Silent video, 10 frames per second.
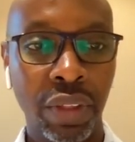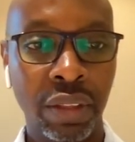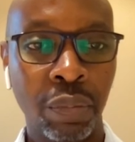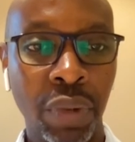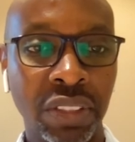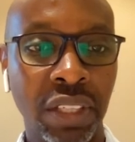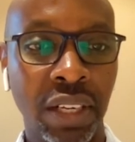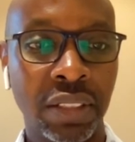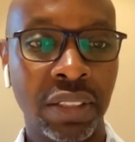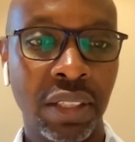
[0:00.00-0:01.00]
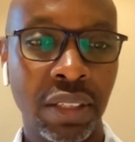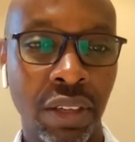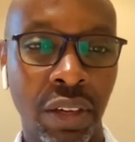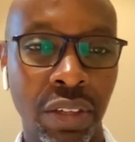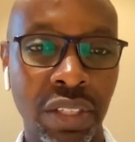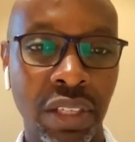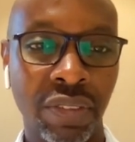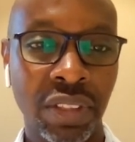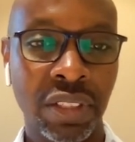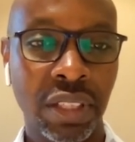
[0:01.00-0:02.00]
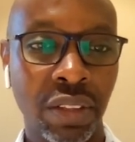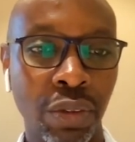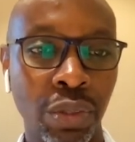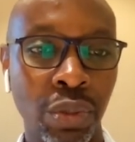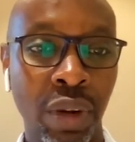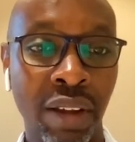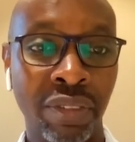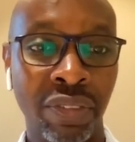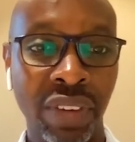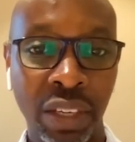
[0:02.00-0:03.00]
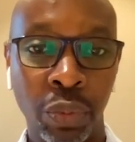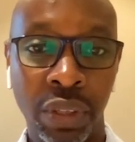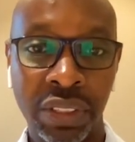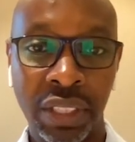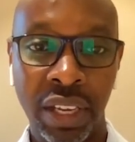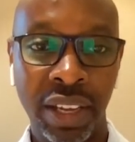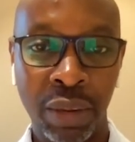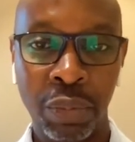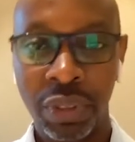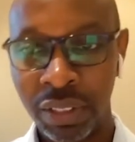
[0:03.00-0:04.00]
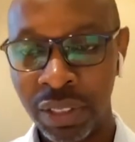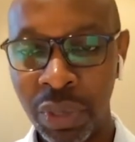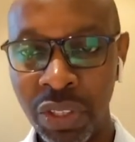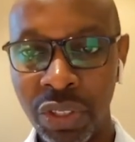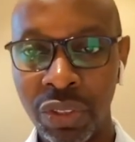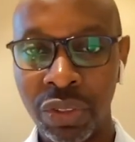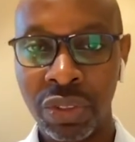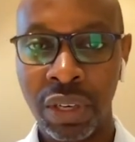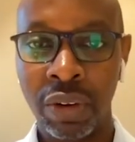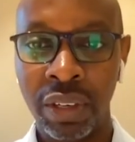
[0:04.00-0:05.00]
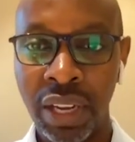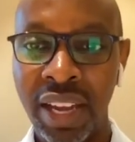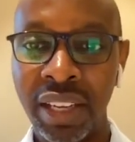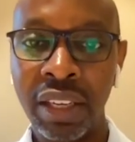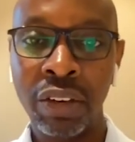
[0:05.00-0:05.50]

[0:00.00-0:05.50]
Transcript: the best that I see in early stage investors are those who have networks that are able, as I mentioned, to say, all right, I